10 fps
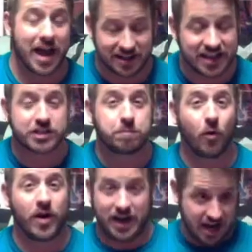At this
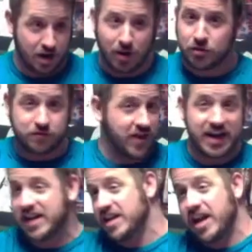point, Heroes,
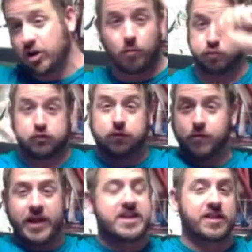Vinny, and Nick are
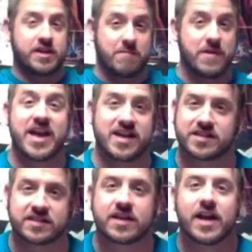into the
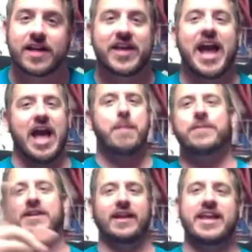abyss. They
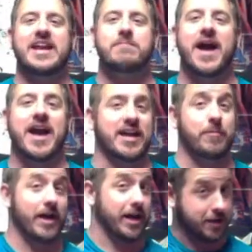happen to lean back, and
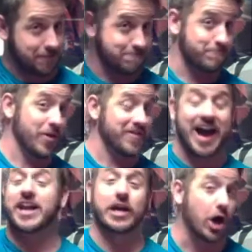I'm like, "We
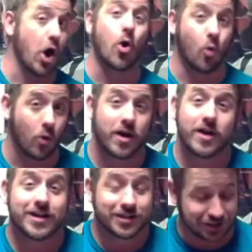gotta go."
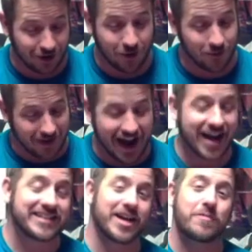So
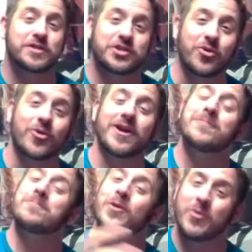I tell them the story.